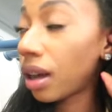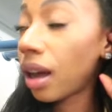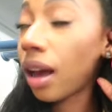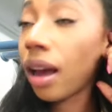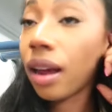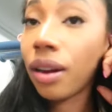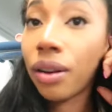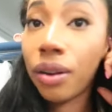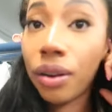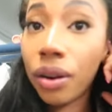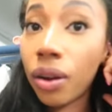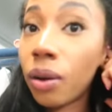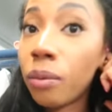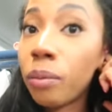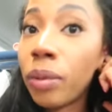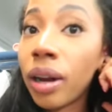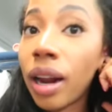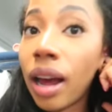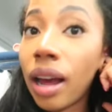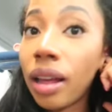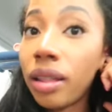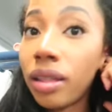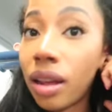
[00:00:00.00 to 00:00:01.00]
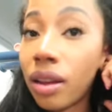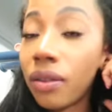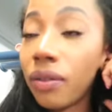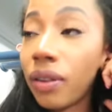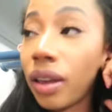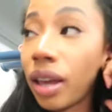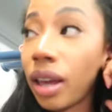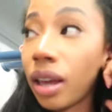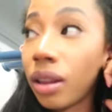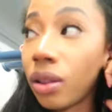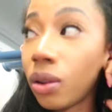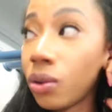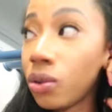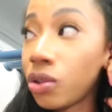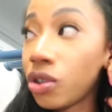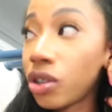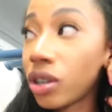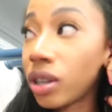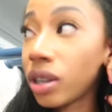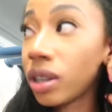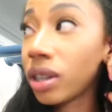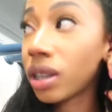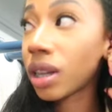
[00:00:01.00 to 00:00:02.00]
I don't know, but I love hand
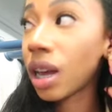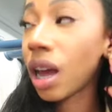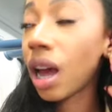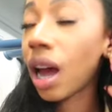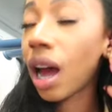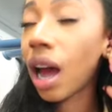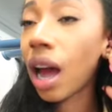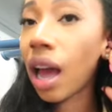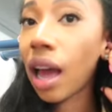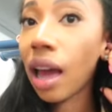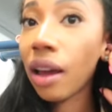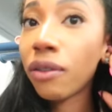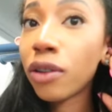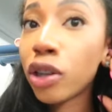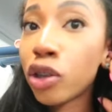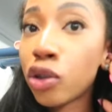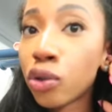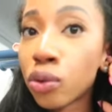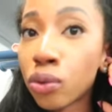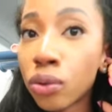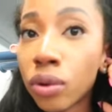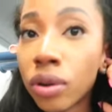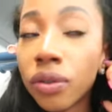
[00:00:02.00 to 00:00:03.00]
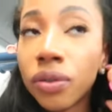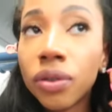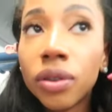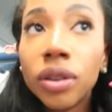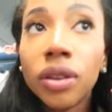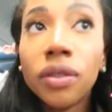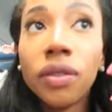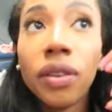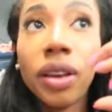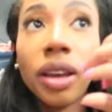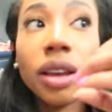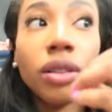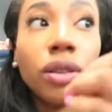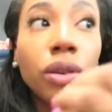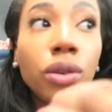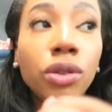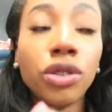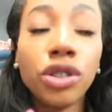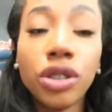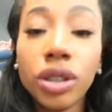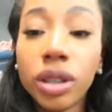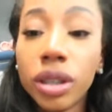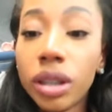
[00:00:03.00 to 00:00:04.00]
lotion. I have a drawer full of hand
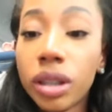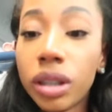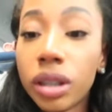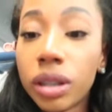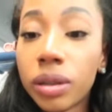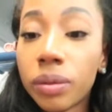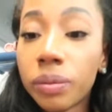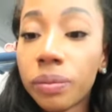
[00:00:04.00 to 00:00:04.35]
lotions,